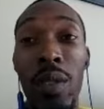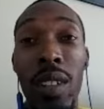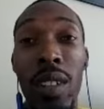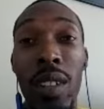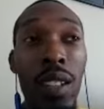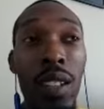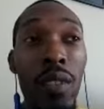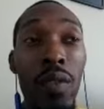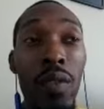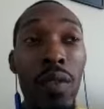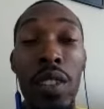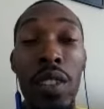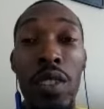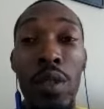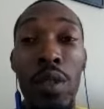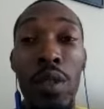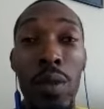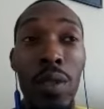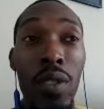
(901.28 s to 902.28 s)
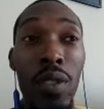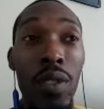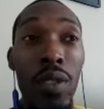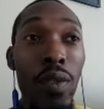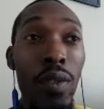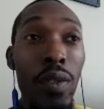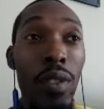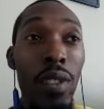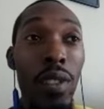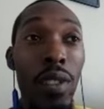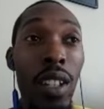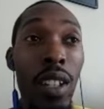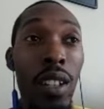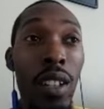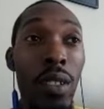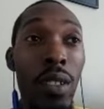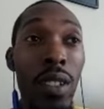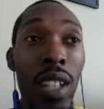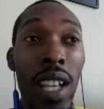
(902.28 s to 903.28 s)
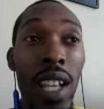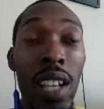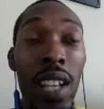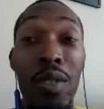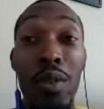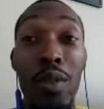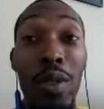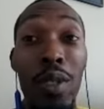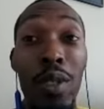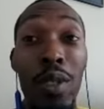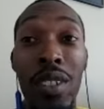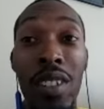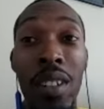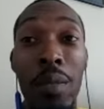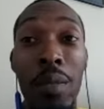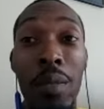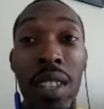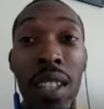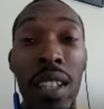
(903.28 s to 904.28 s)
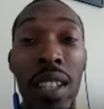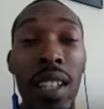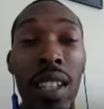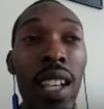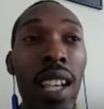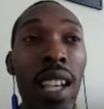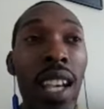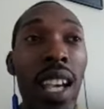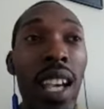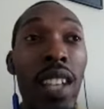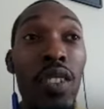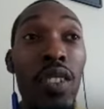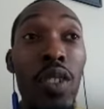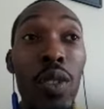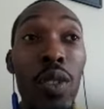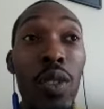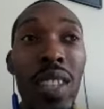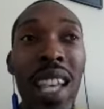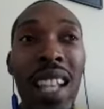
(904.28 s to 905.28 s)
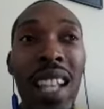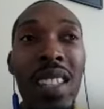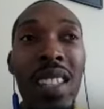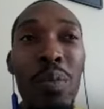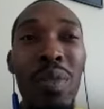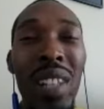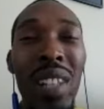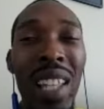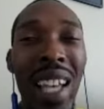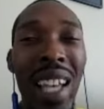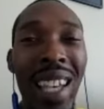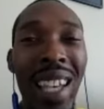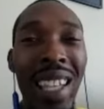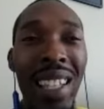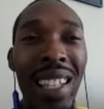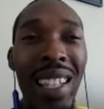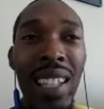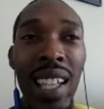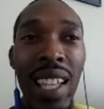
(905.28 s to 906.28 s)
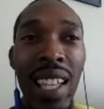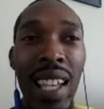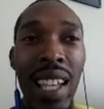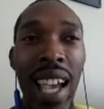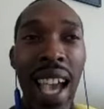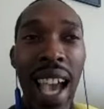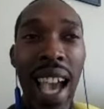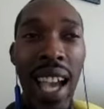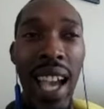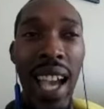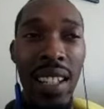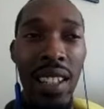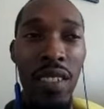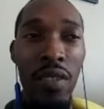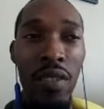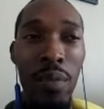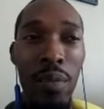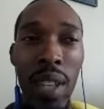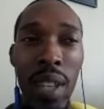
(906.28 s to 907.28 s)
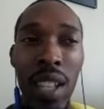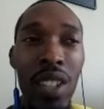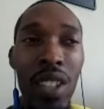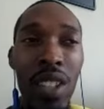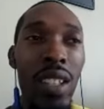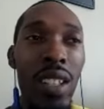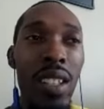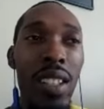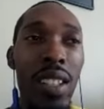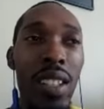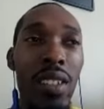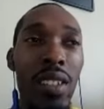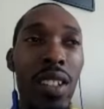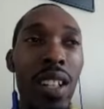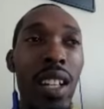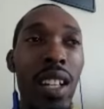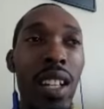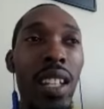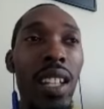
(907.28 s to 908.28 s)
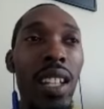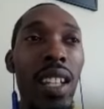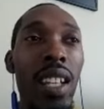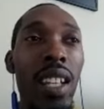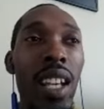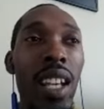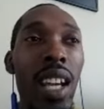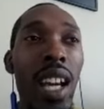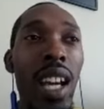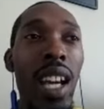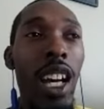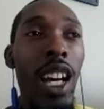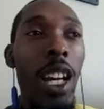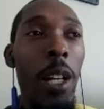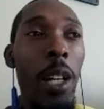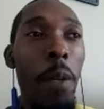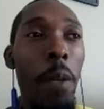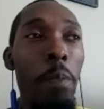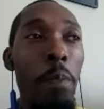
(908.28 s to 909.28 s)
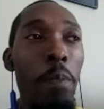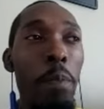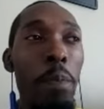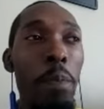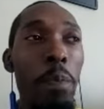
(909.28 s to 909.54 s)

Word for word: cut vegetables for, you know, casserole or something. And so that's applying like active patience, all right? Um,